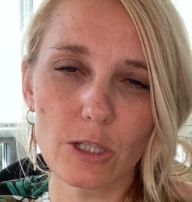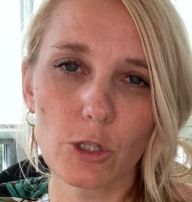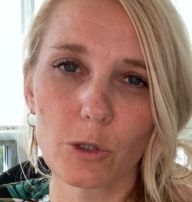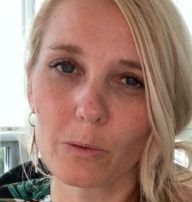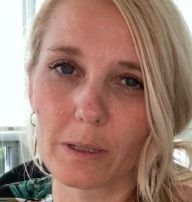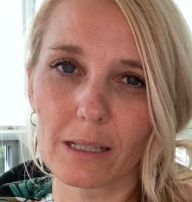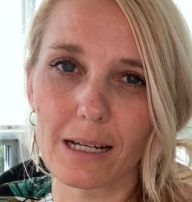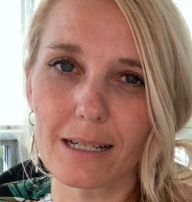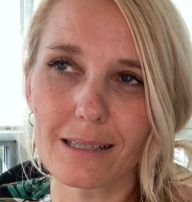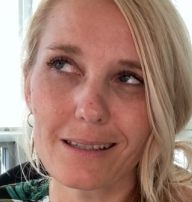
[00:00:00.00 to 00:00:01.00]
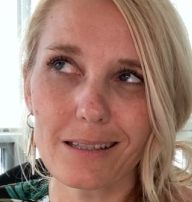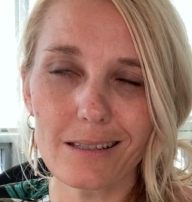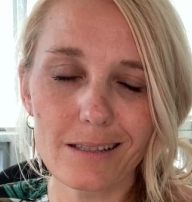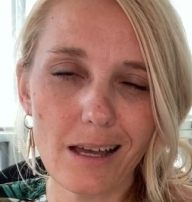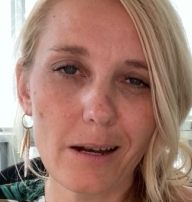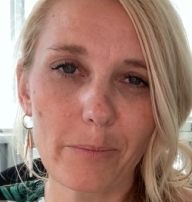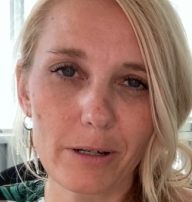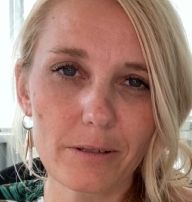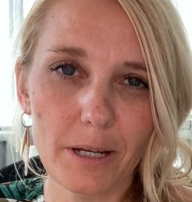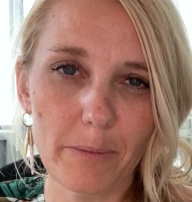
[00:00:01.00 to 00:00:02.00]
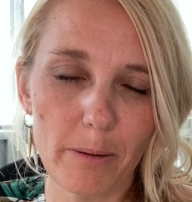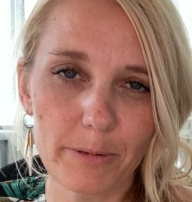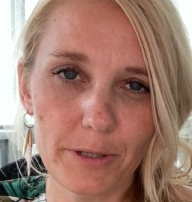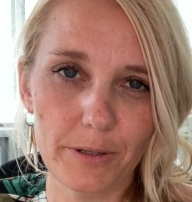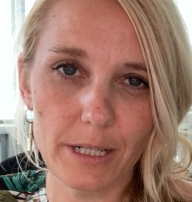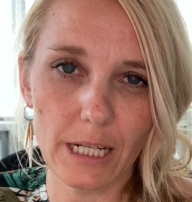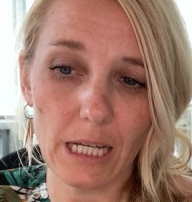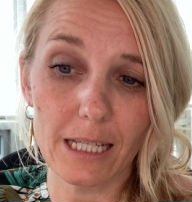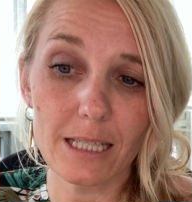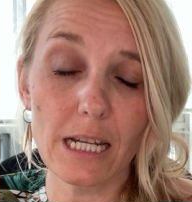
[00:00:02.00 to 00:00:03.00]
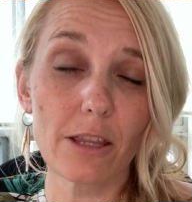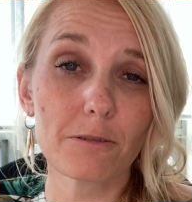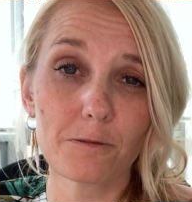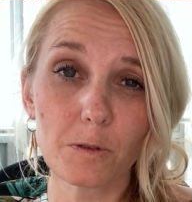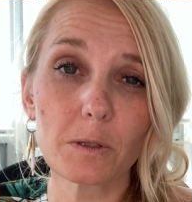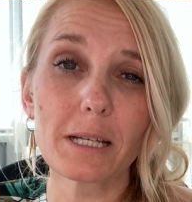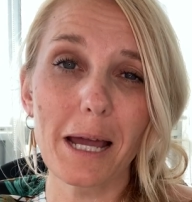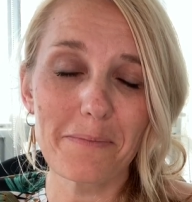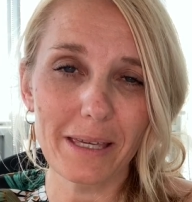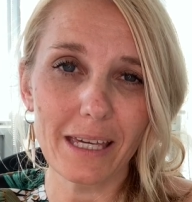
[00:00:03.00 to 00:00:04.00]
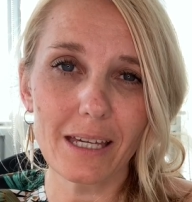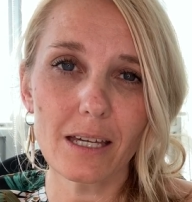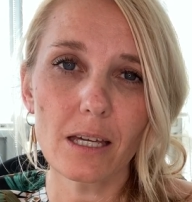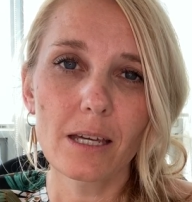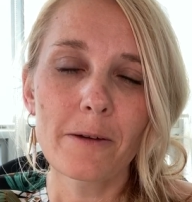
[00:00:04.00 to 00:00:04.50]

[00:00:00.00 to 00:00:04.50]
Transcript: you'll realize this is not a part-time opportunity. It's another full-time gig.